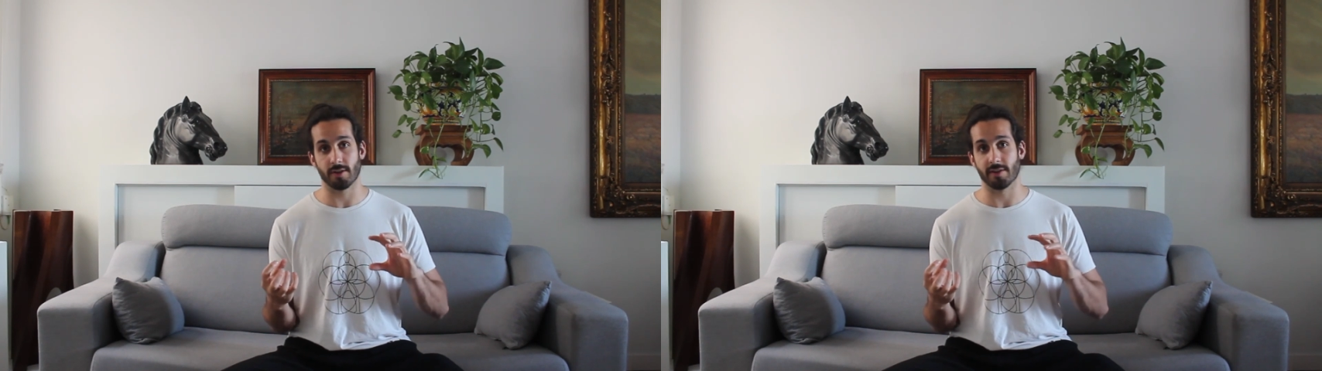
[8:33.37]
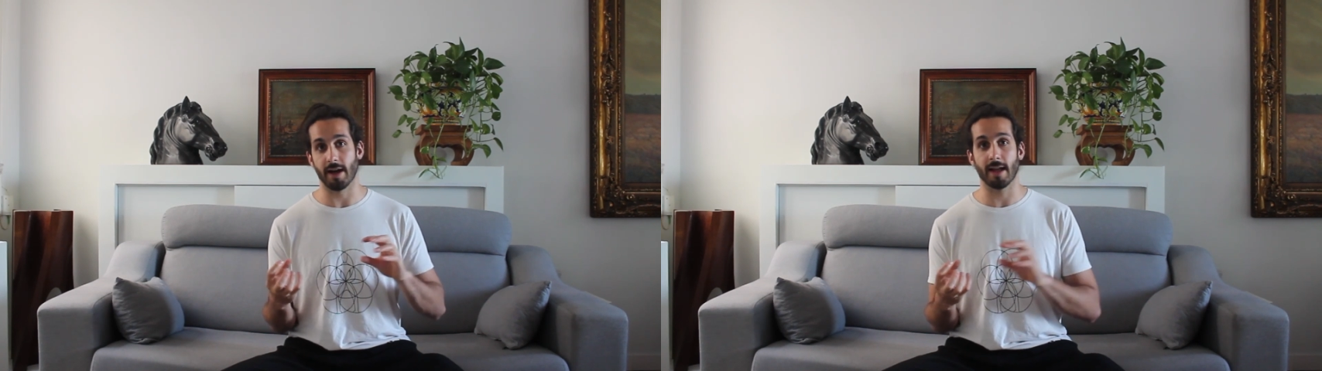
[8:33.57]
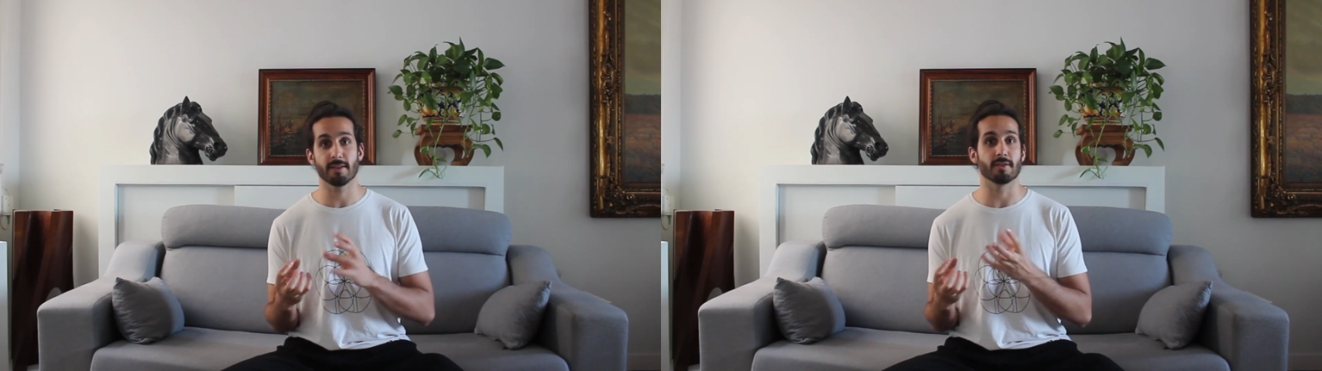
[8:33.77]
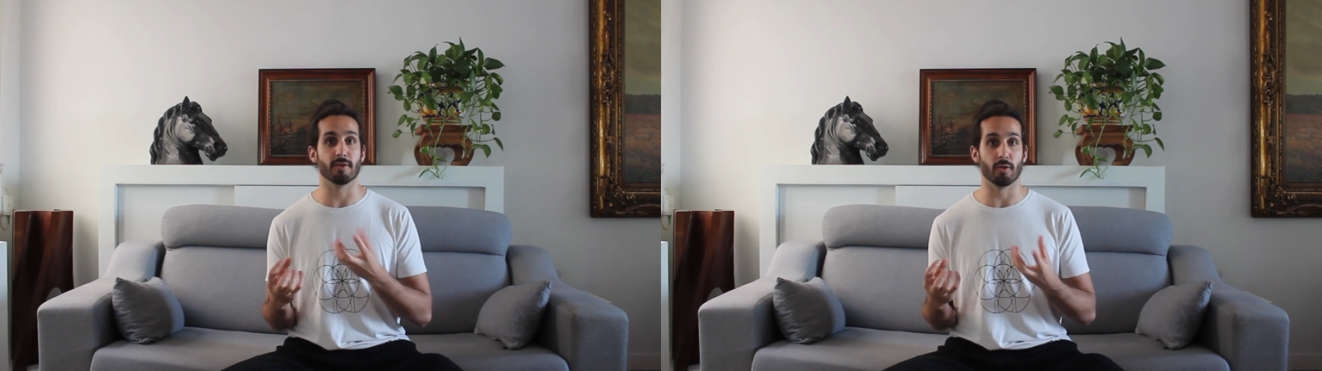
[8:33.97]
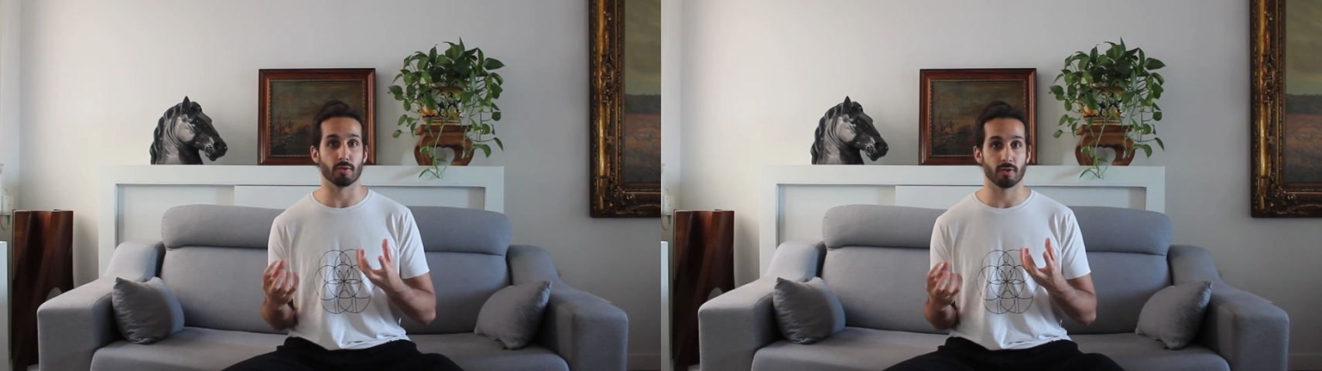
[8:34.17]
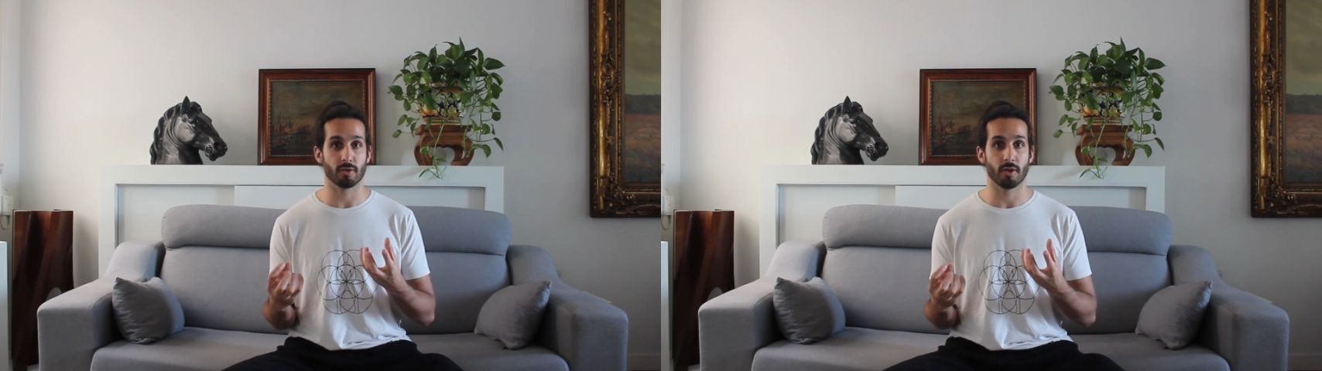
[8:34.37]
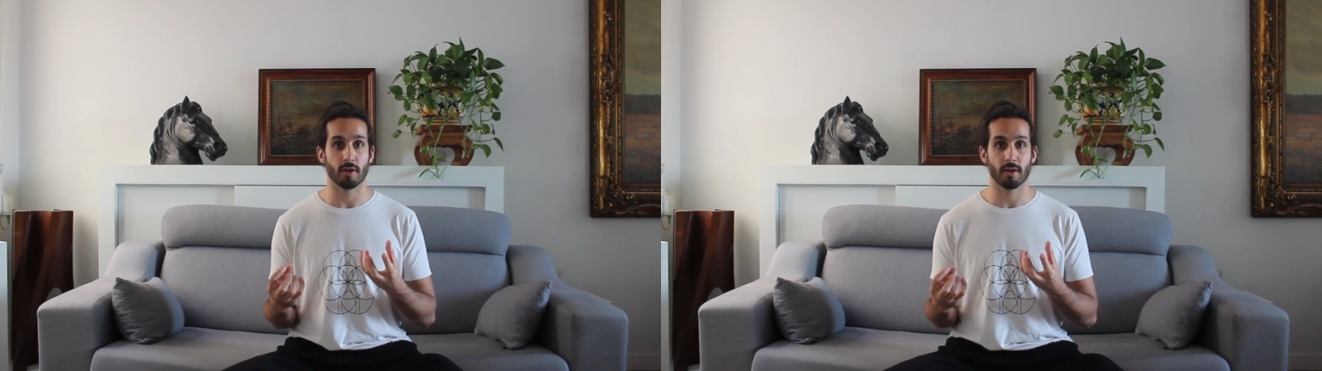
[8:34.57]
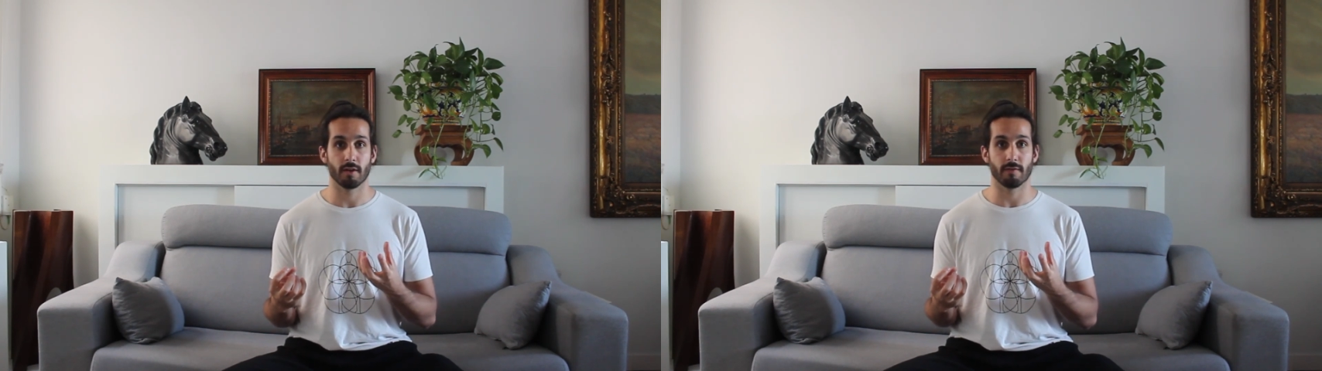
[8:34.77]
is the antidote
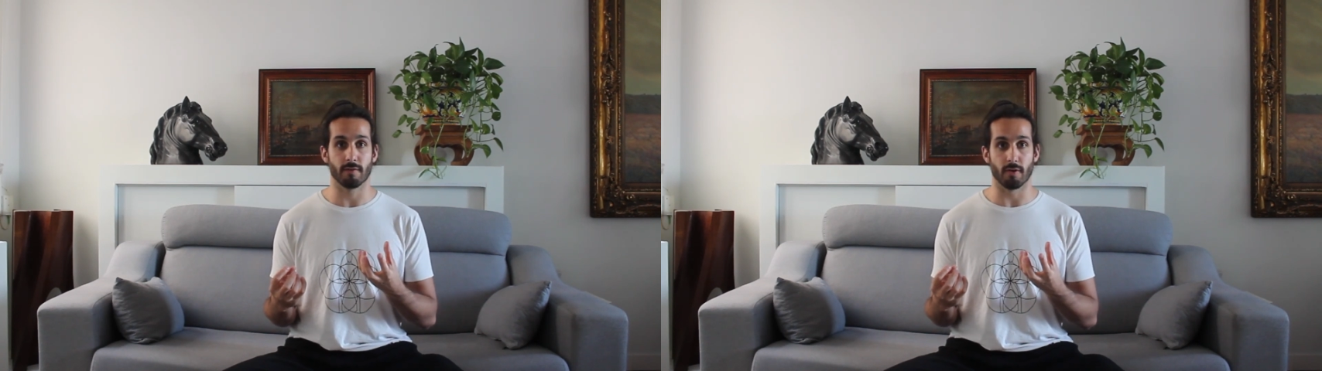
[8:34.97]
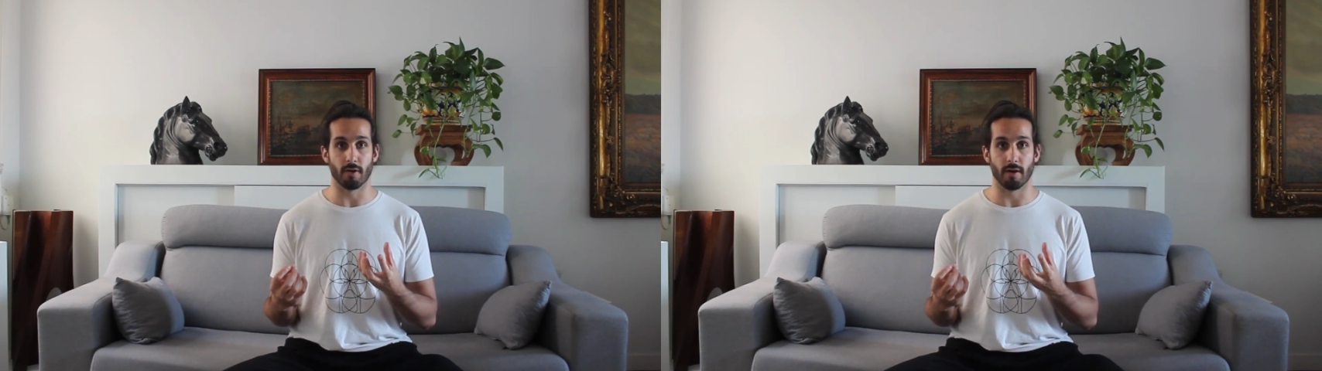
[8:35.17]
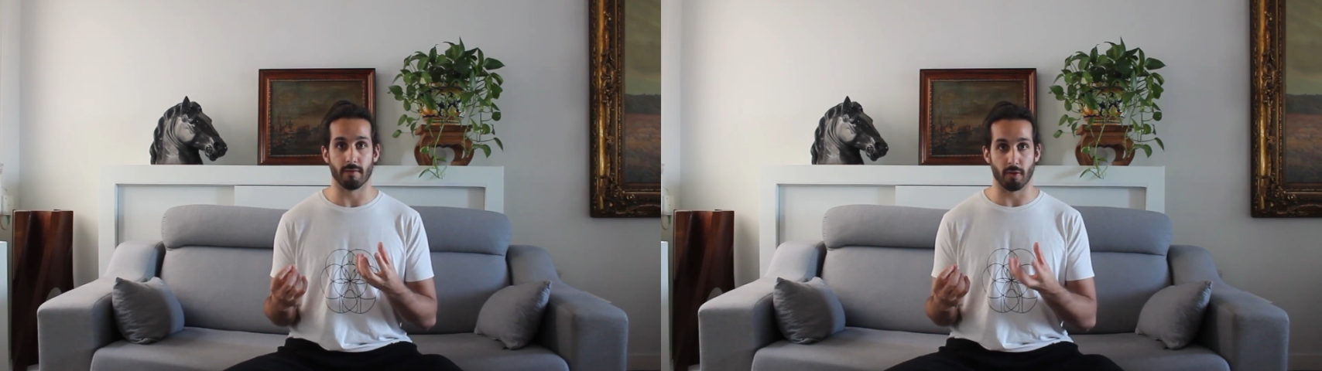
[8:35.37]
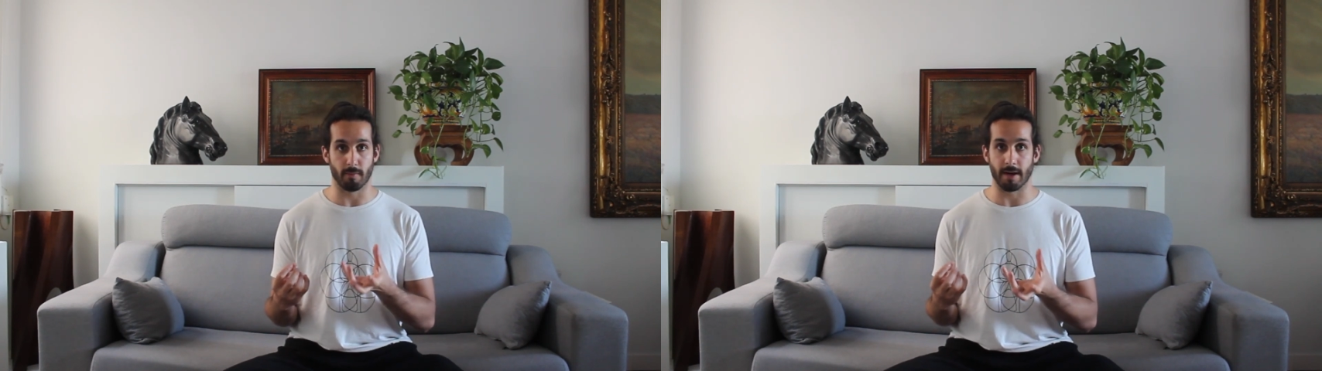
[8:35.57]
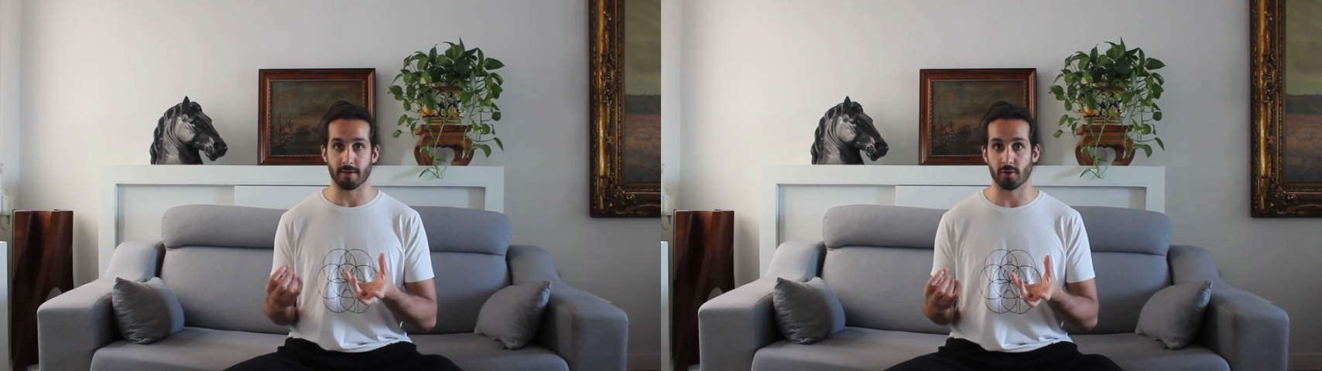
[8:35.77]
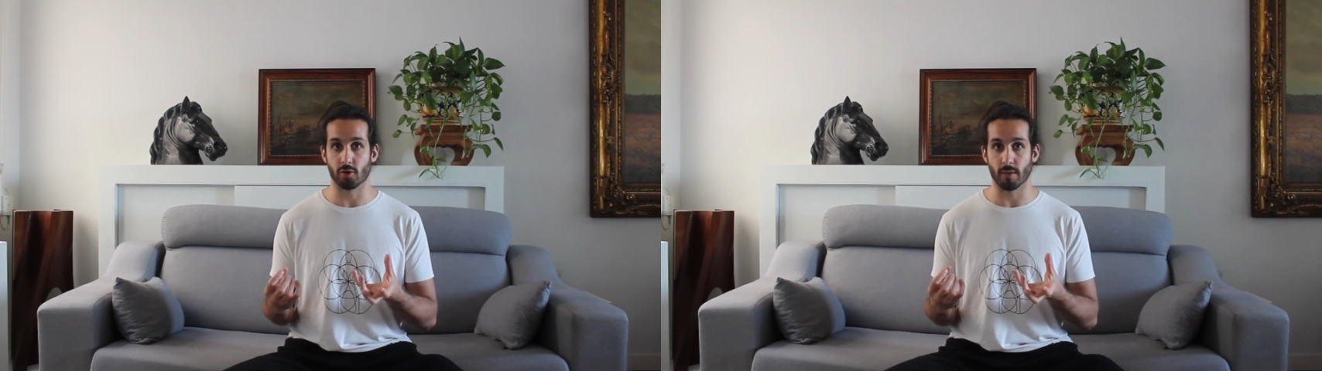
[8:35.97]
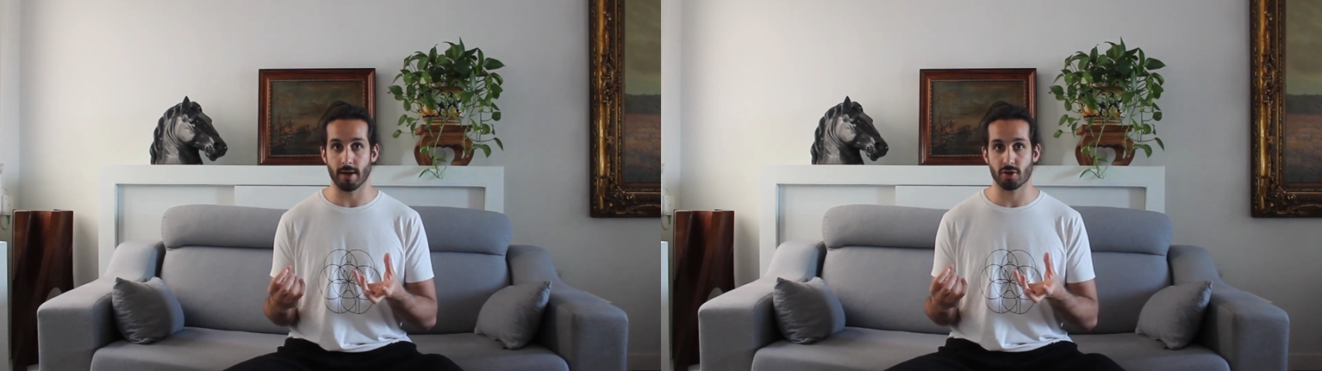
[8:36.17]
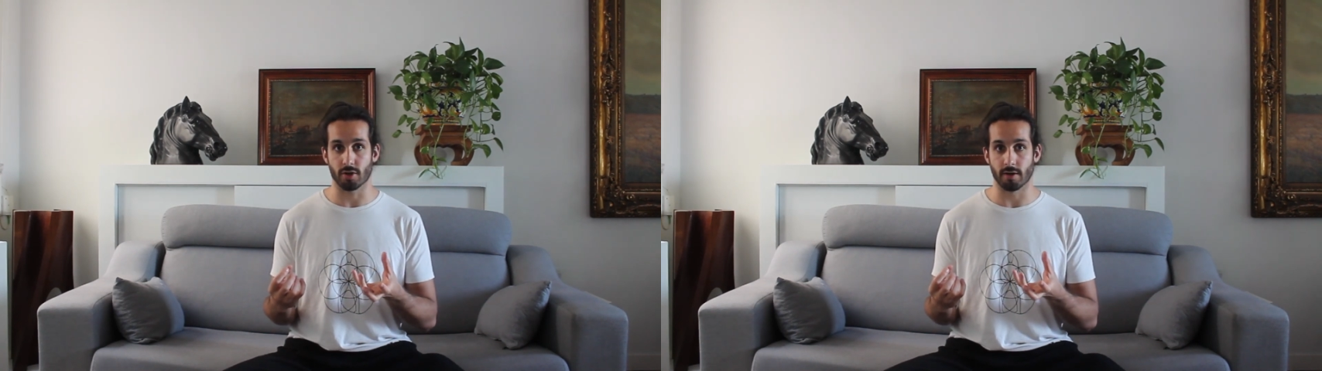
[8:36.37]
for my
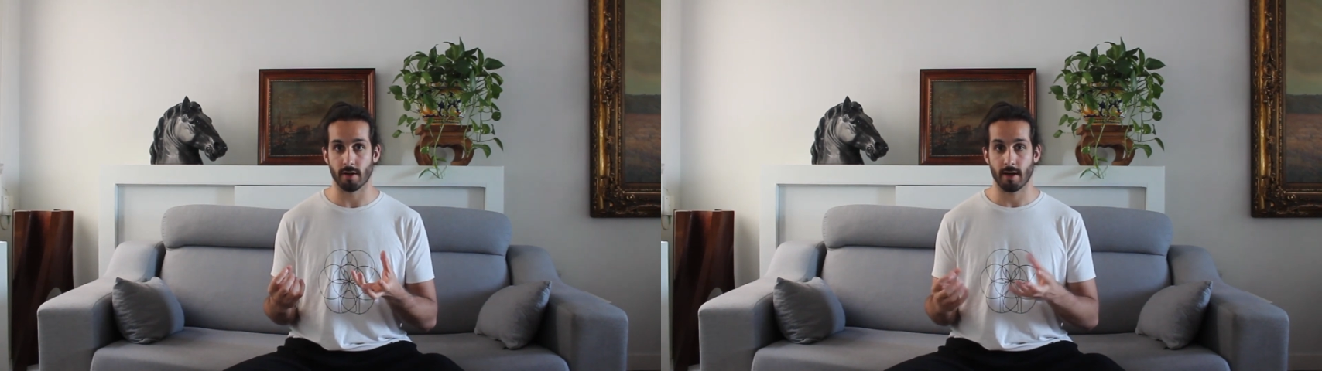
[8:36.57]
situation.